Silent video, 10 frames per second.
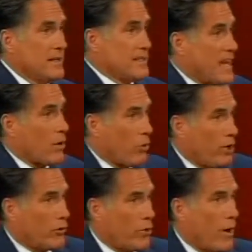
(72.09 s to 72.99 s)
to take
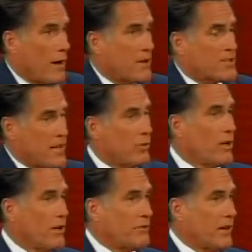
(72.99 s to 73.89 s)
work requirements out of
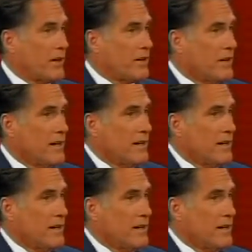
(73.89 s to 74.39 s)
welfare,